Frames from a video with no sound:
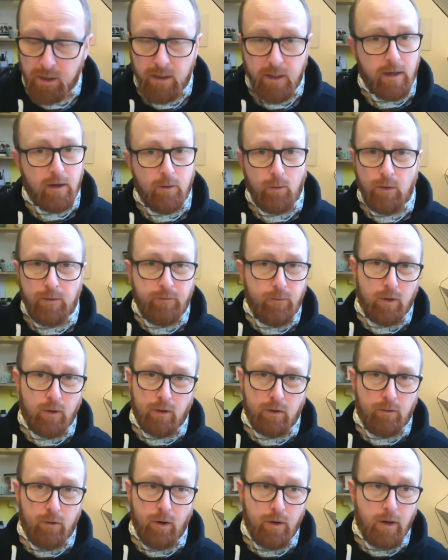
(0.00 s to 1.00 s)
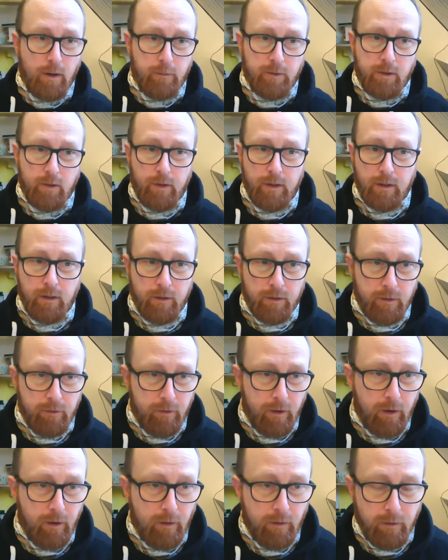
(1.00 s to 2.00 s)
You know, we've got grown-ups doing it on
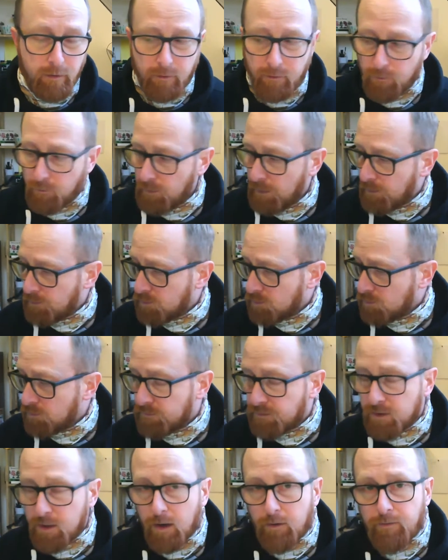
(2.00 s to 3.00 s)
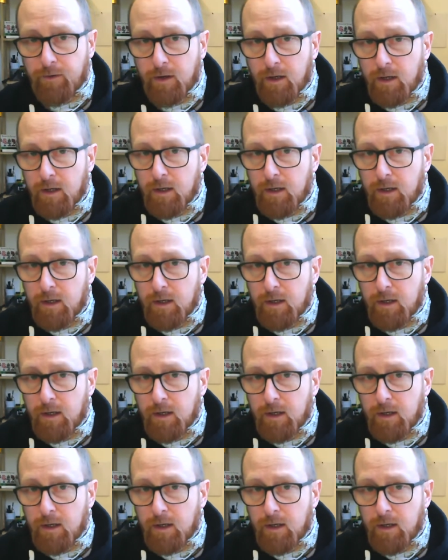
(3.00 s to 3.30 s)
their own and all that sort of stuff.